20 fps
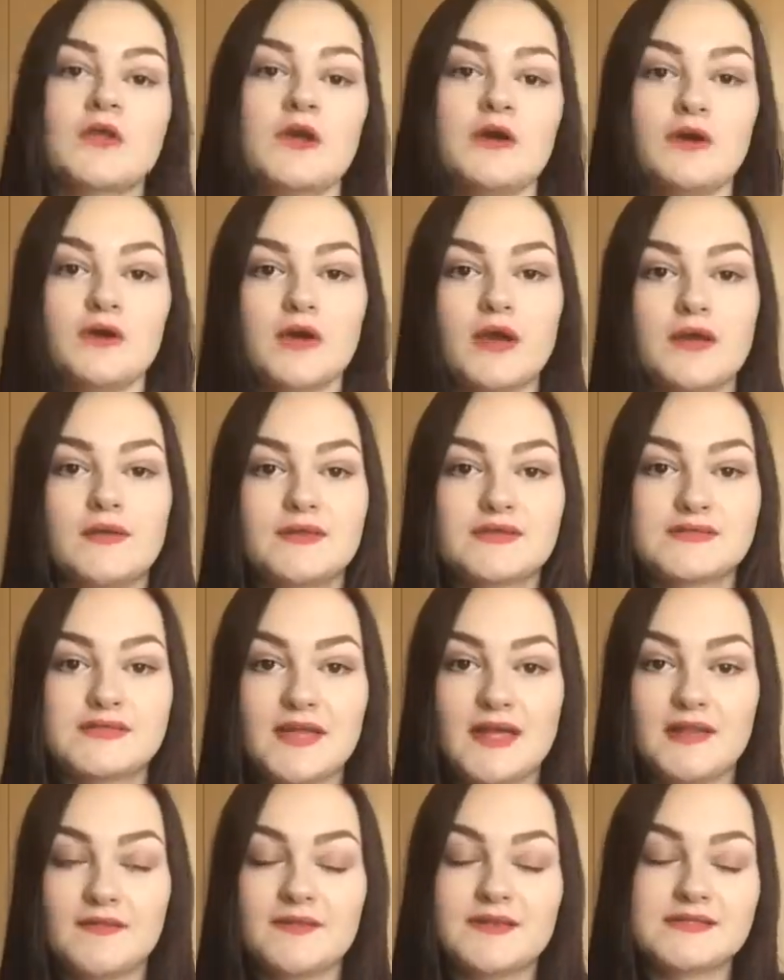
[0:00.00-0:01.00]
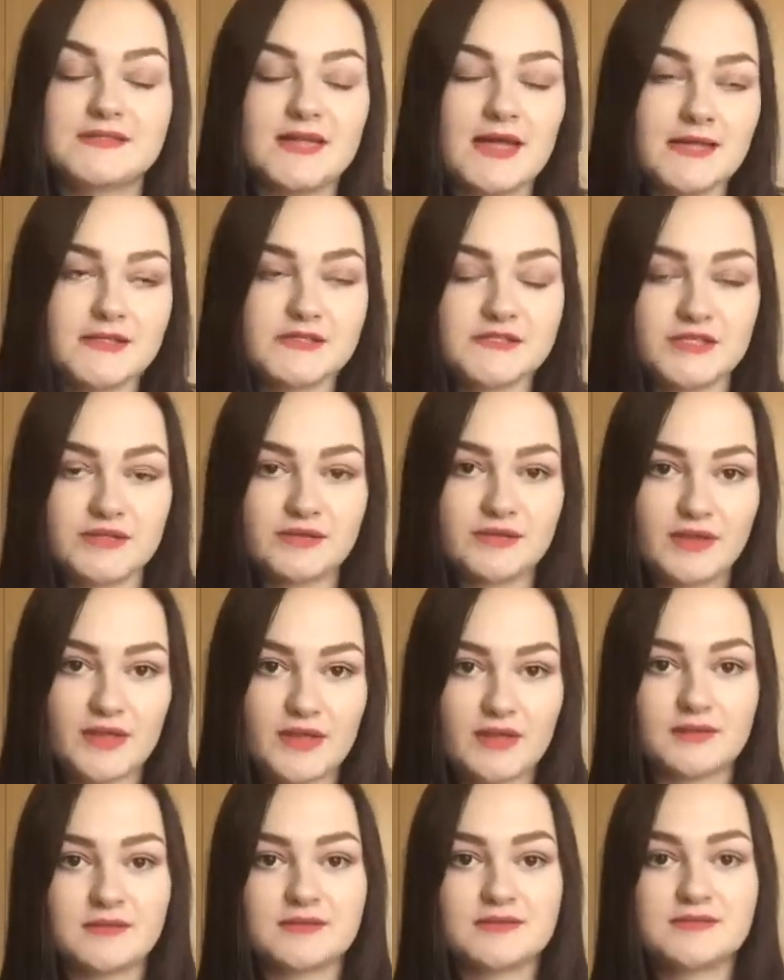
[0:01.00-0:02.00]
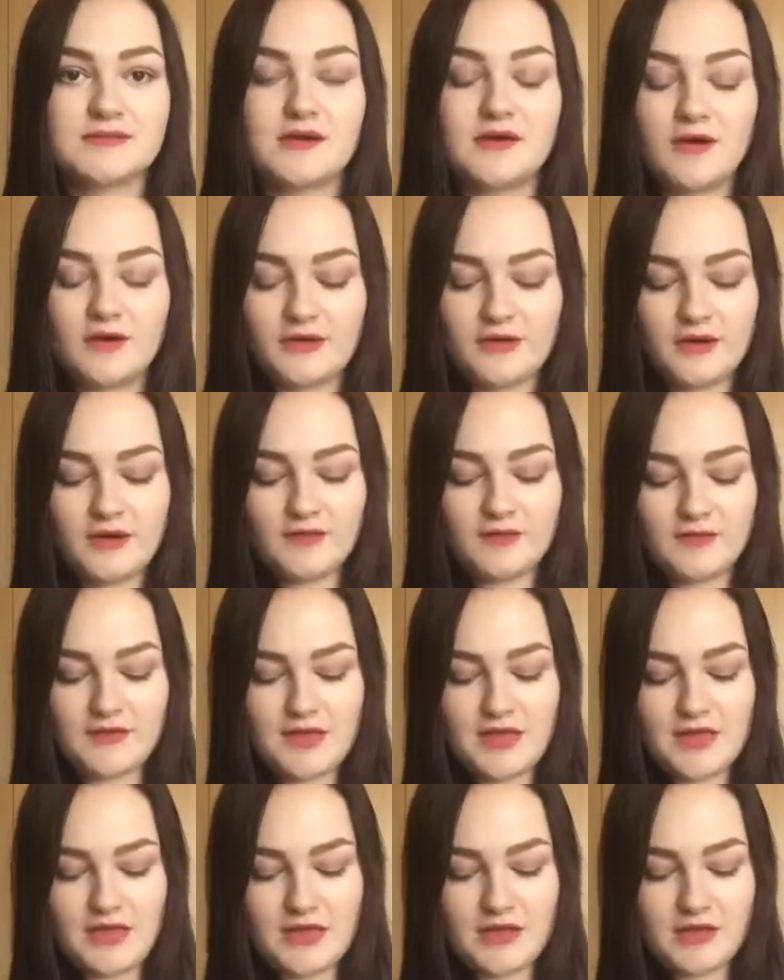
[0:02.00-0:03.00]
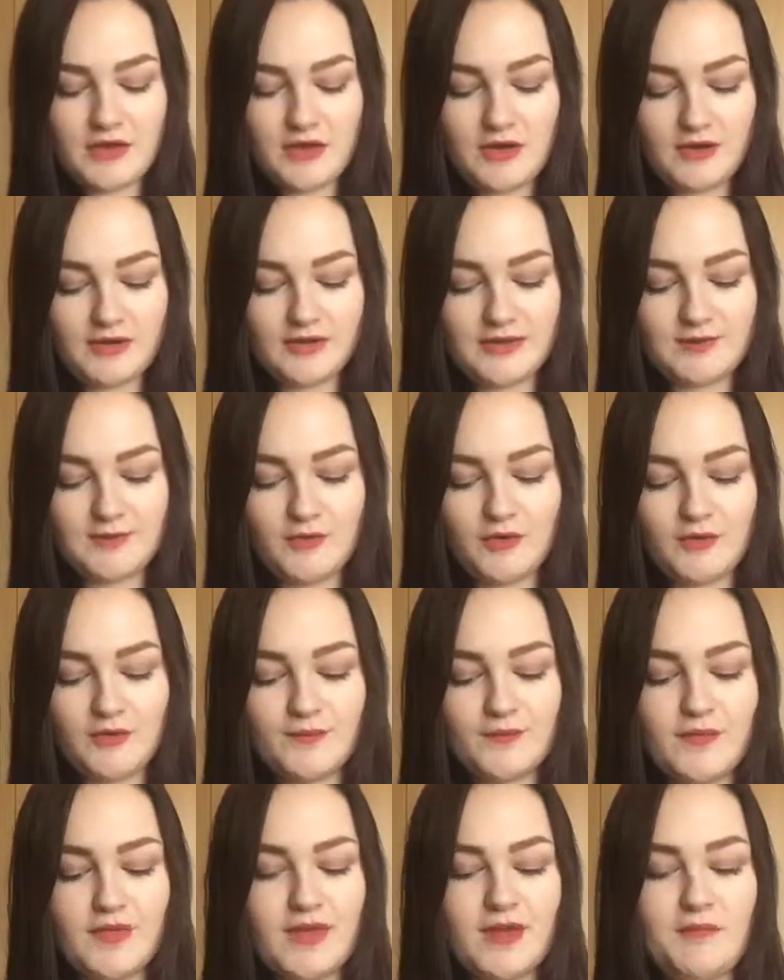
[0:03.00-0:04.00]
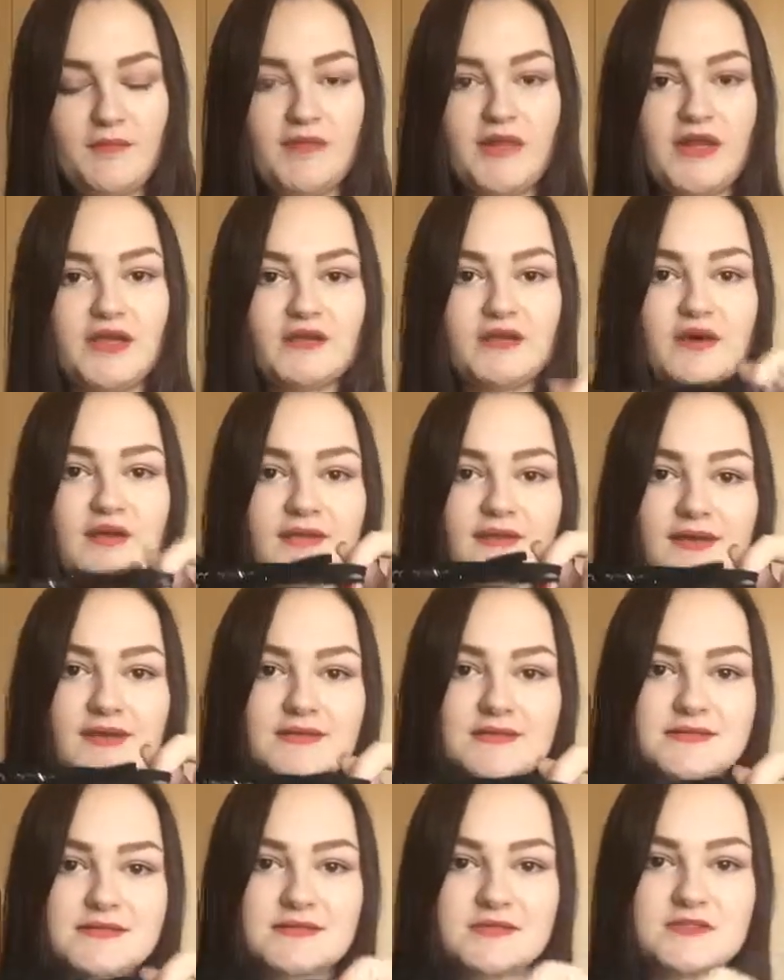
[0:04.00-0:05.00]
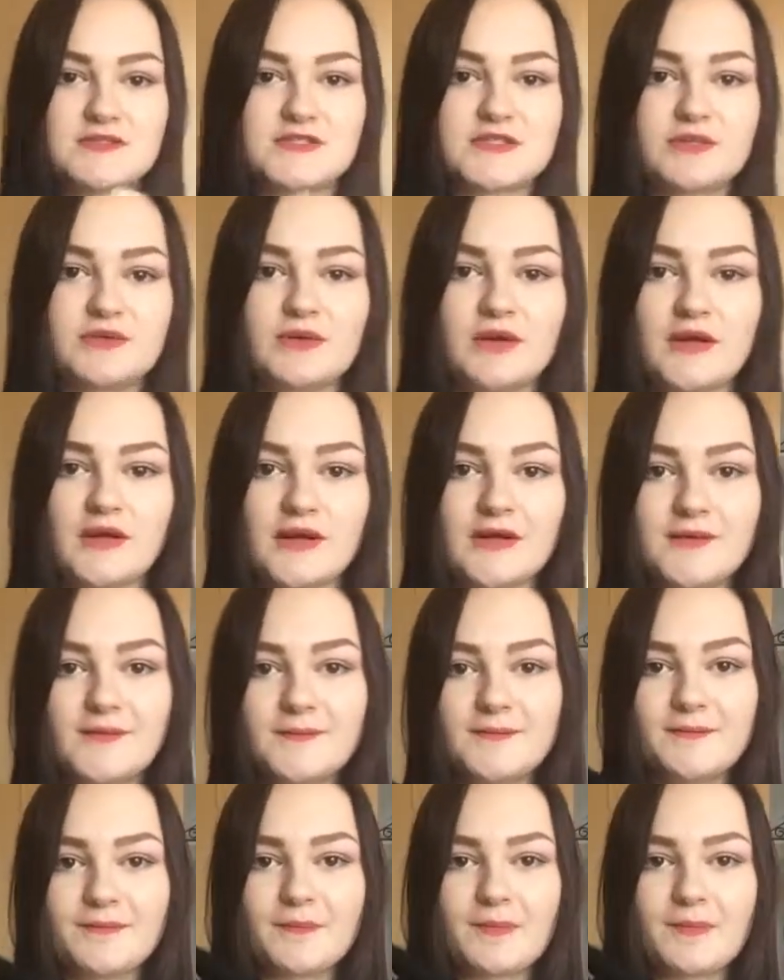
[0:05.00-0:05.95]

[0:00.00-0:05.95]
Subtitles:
Okay, these last two things aren't on the card anymore, but I got this choker.